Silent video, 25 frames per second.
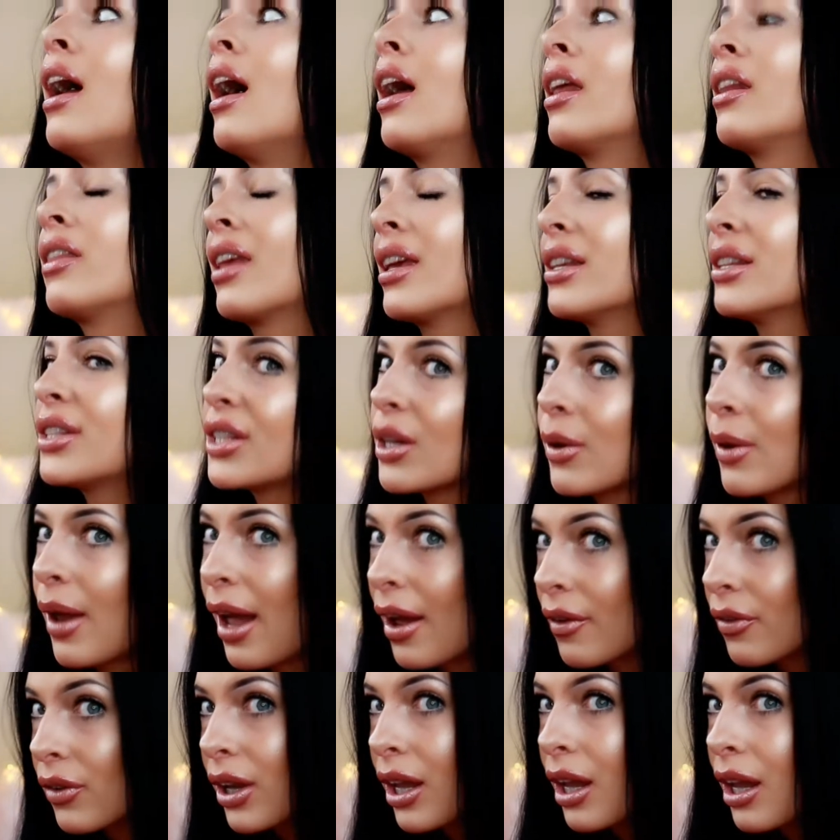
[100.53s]
Unless you
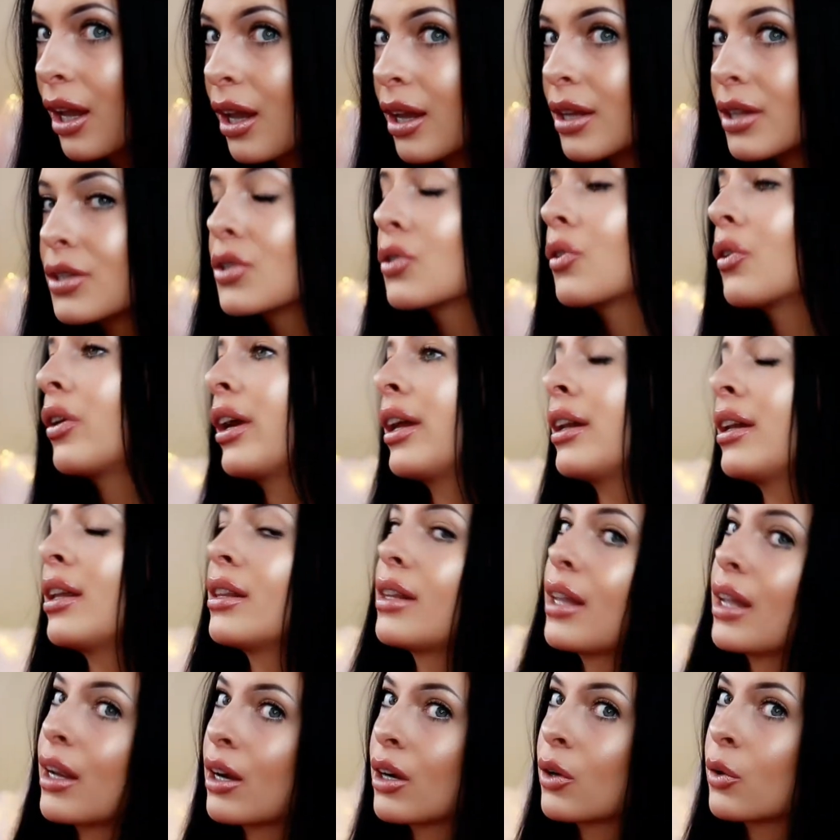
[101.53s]
have kids,
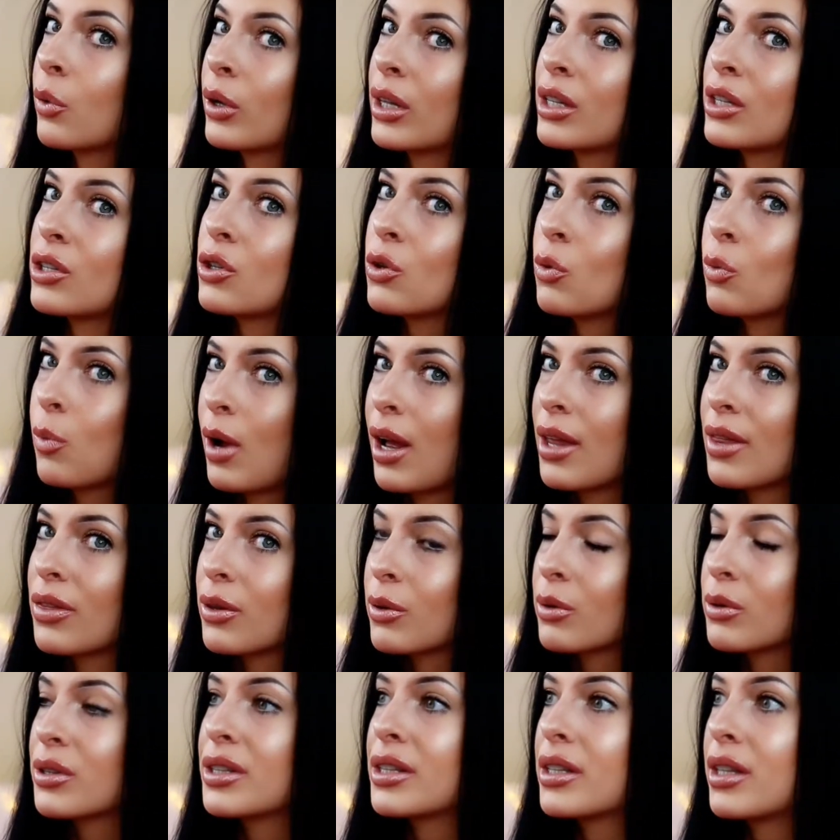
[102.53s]
granted, they are going to want
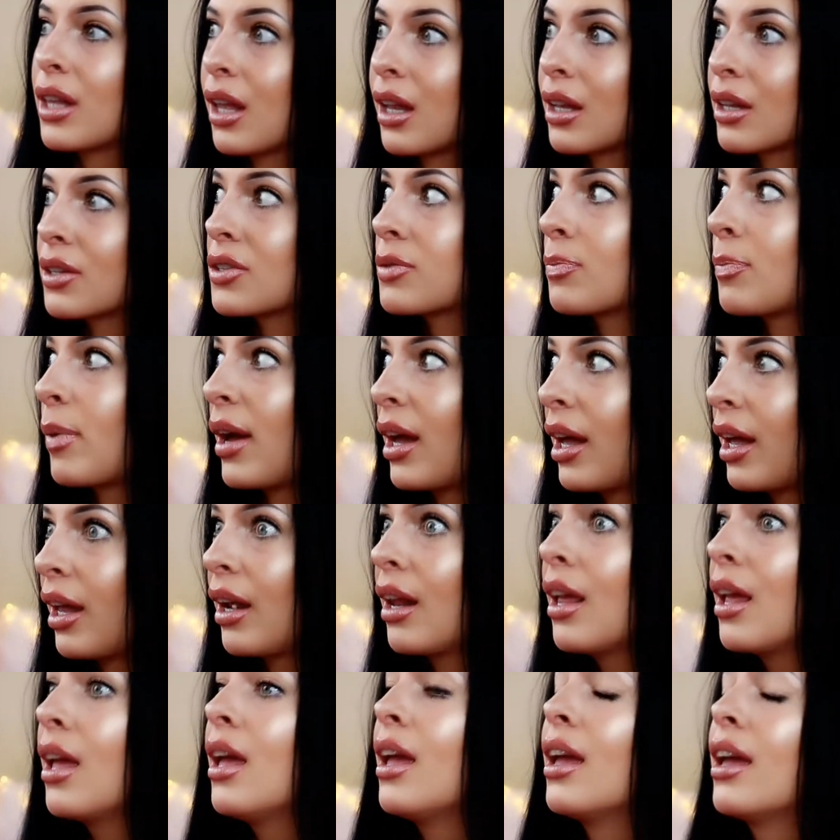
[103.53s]
those things,
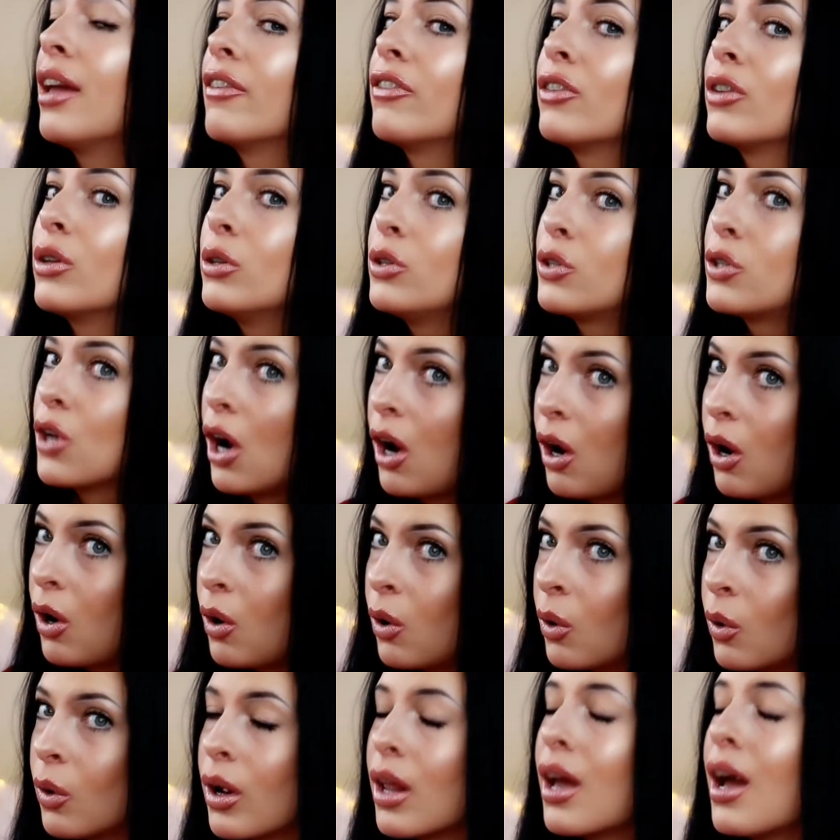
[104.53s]
but if you
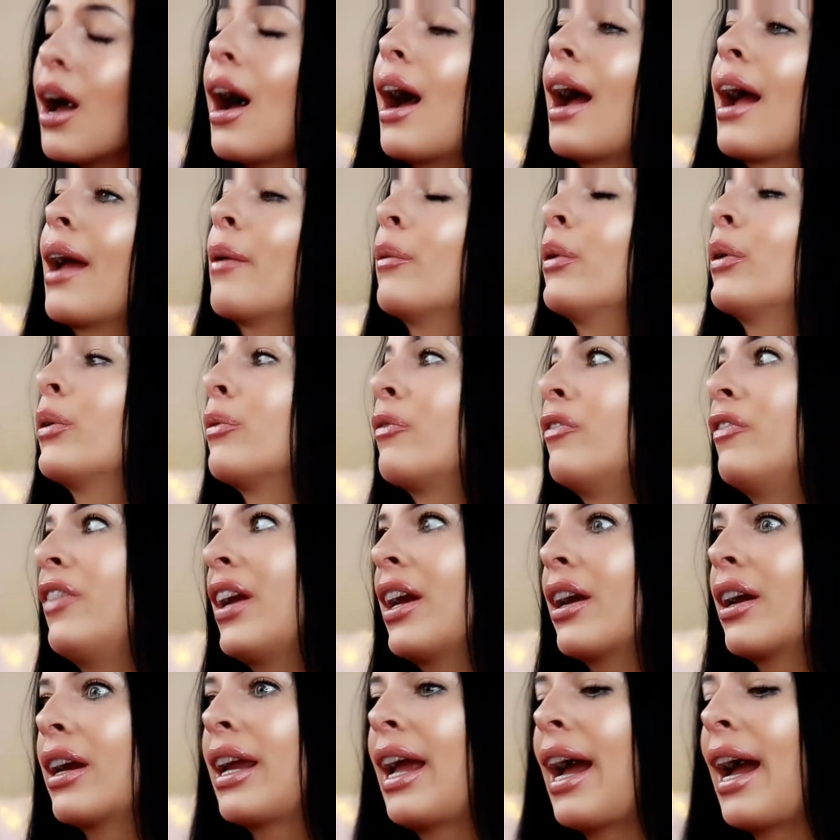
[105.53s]
don't, I would
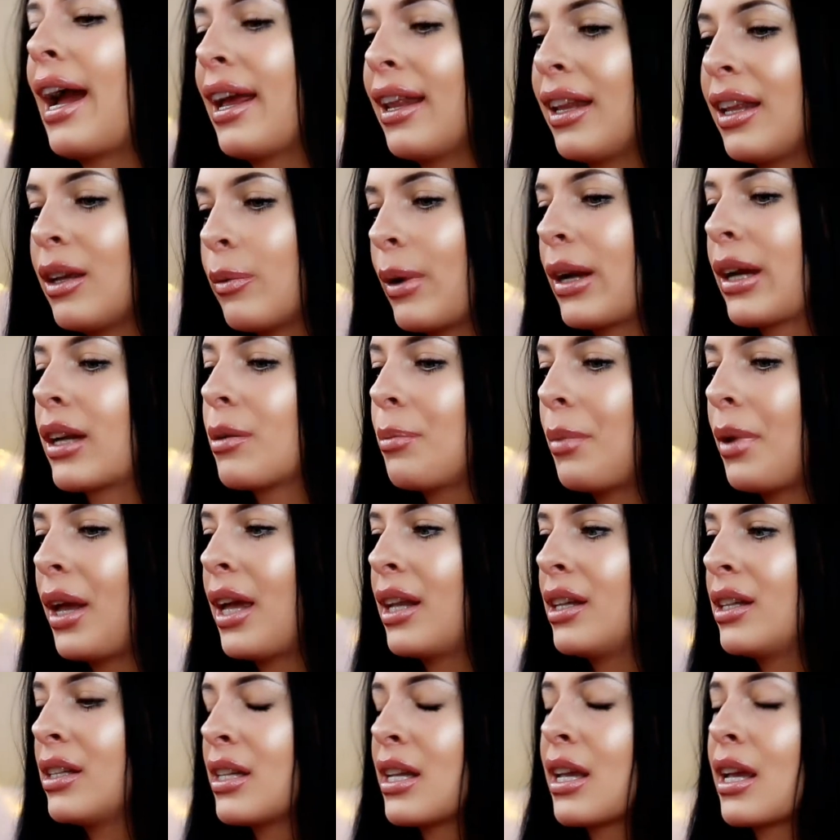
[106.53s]
very highly
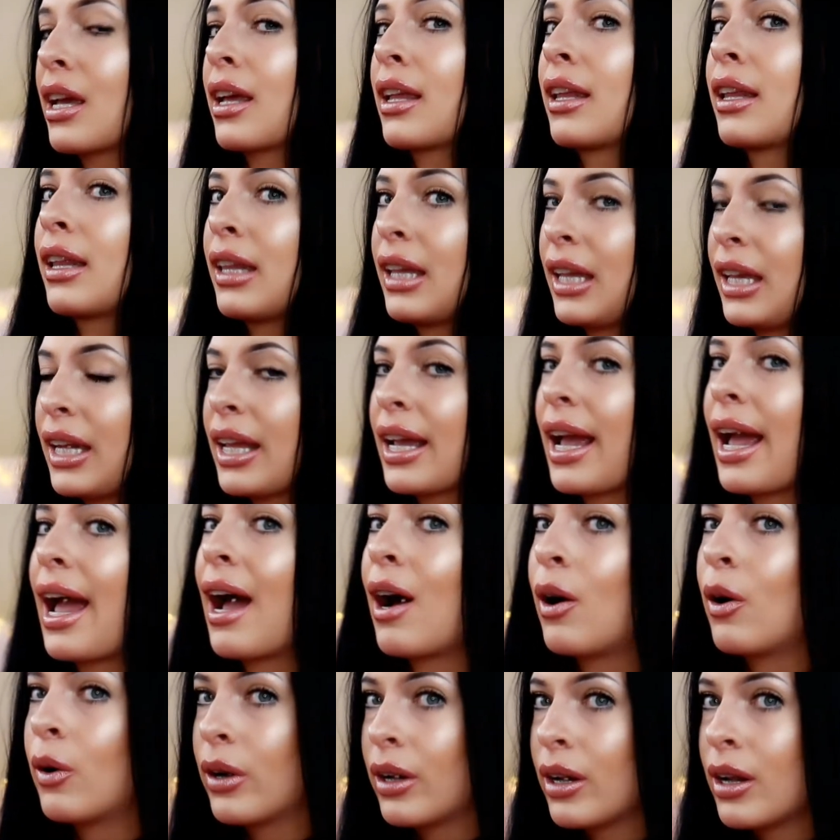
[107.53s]
recommend cleaning
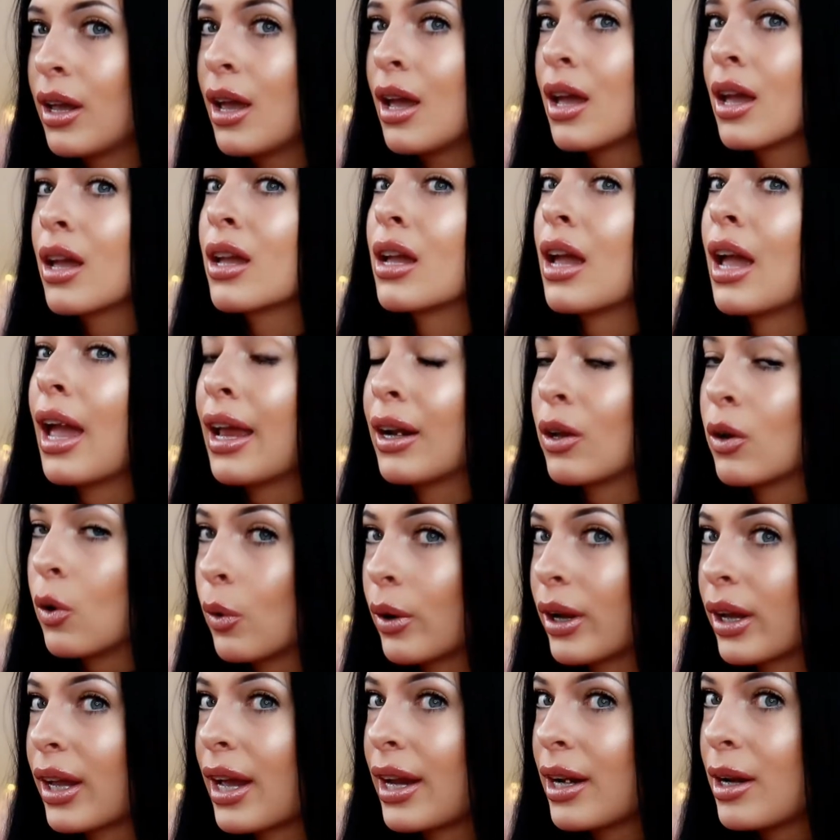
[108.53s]
out and
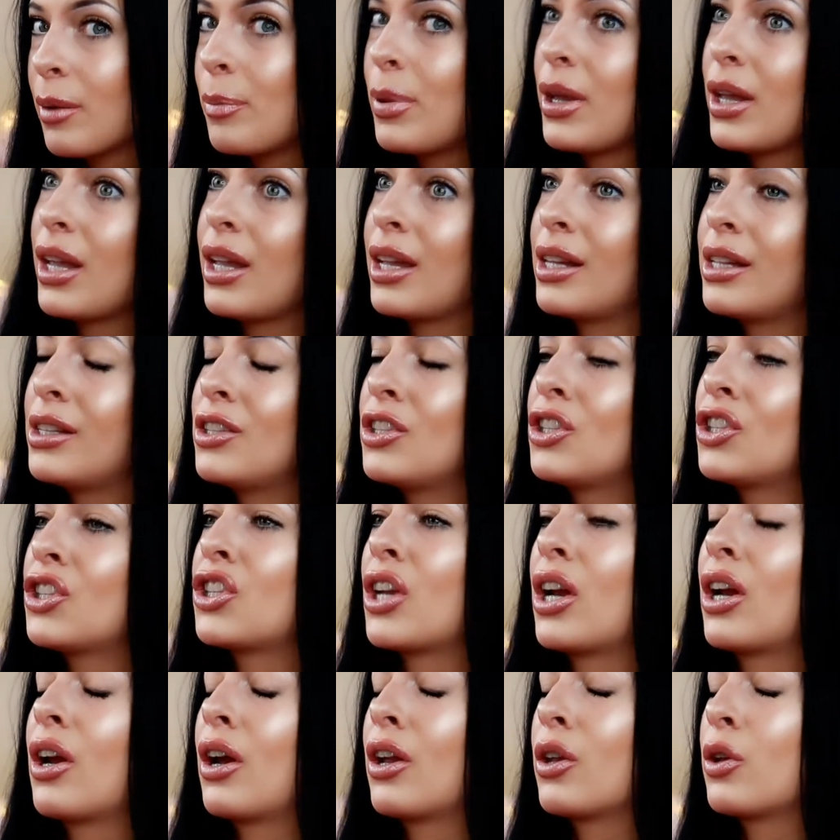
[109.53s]
going on a
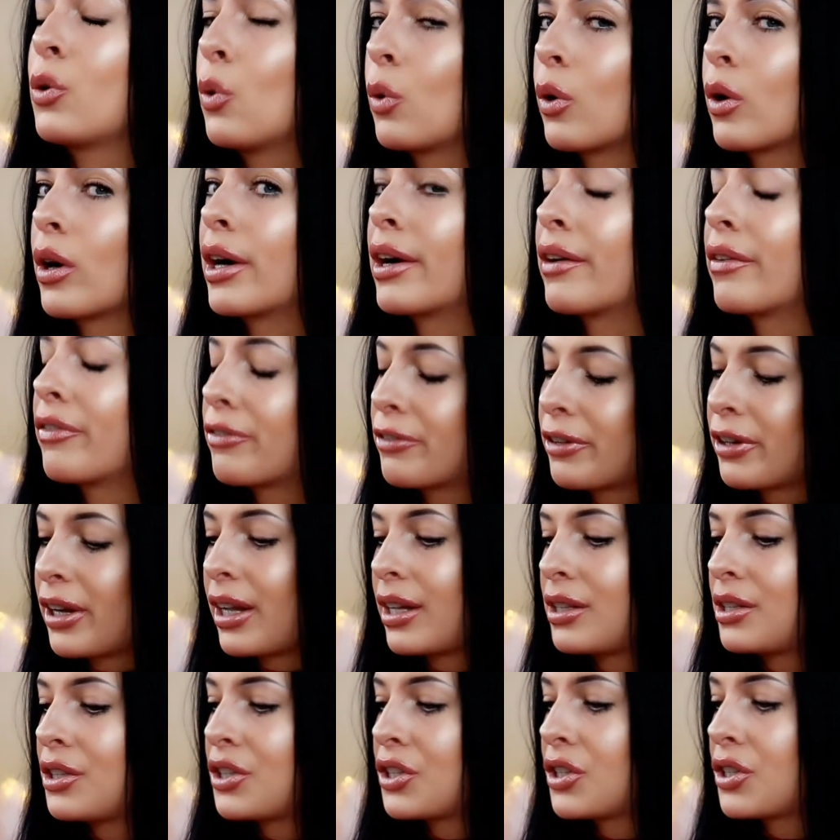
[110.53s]
binge your
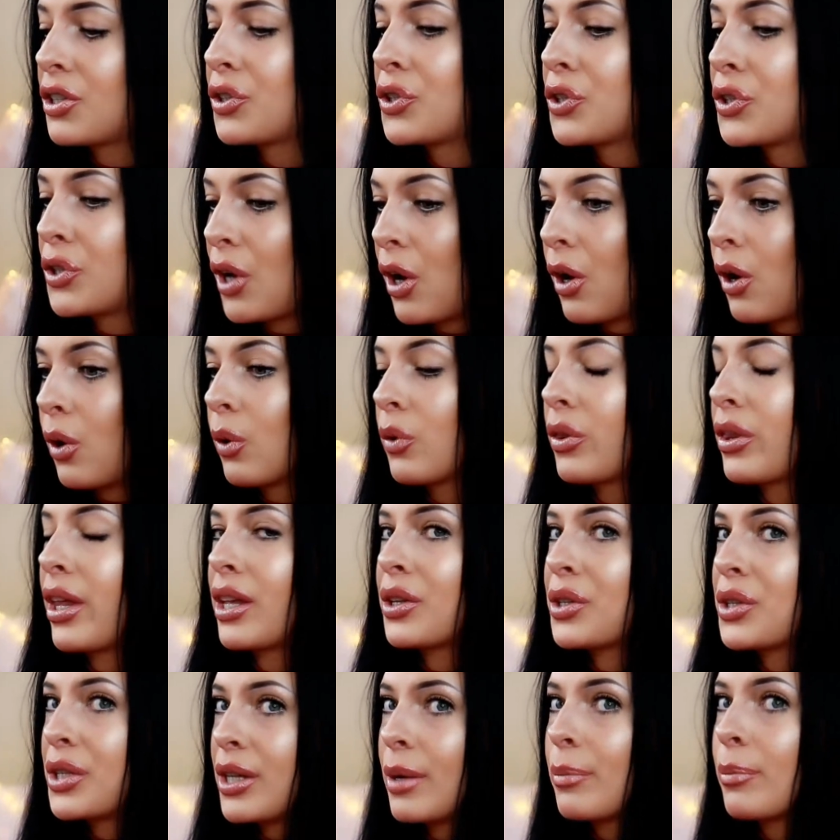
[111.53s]
fridge. So
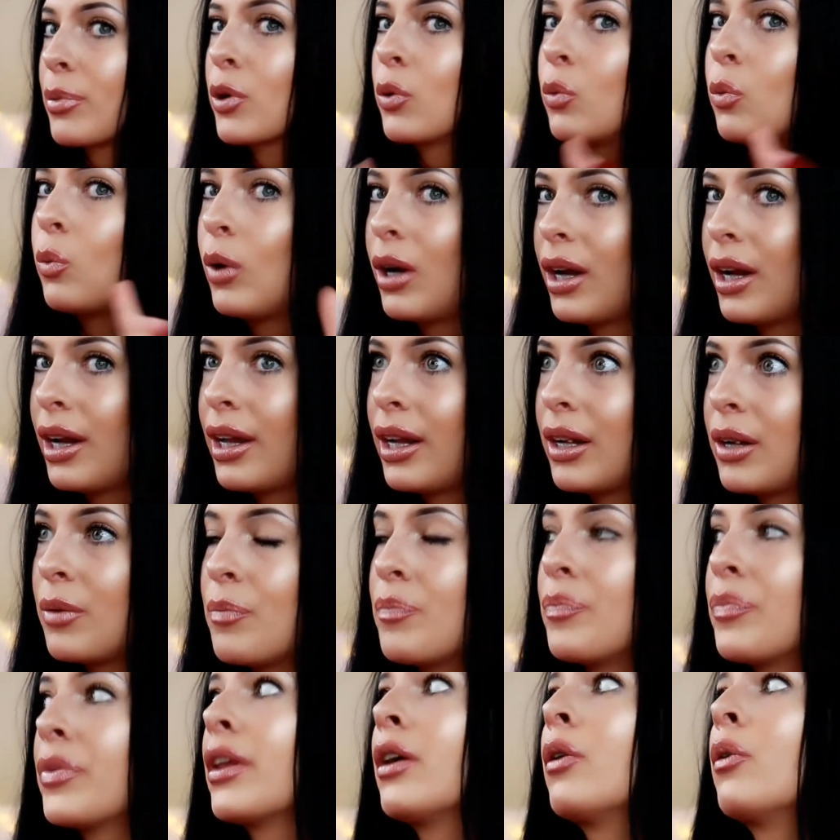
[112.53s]
that's number
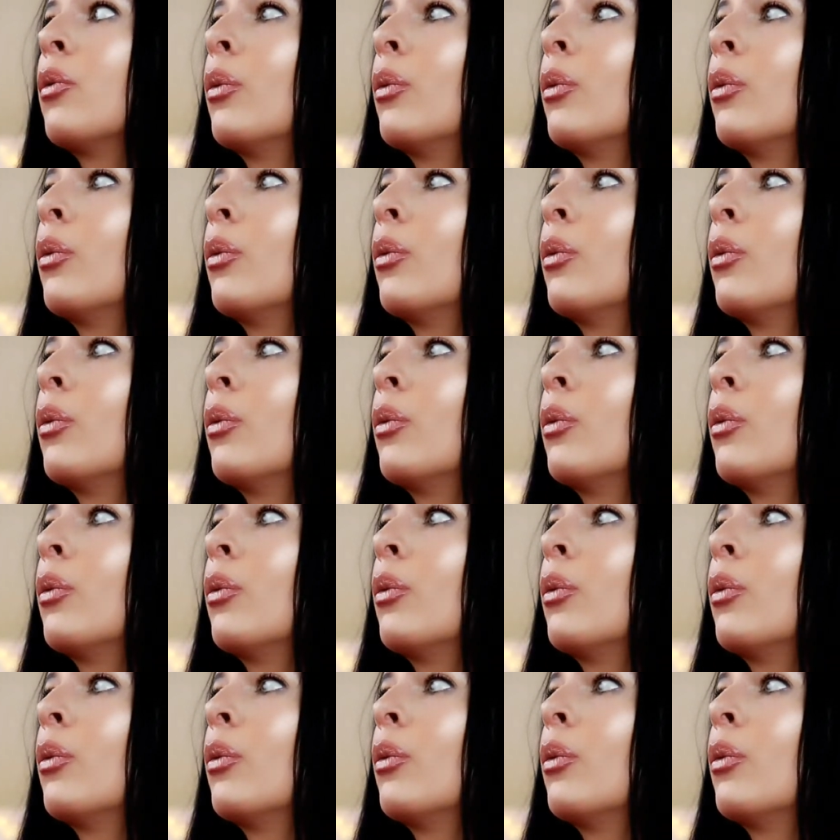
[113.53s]
one.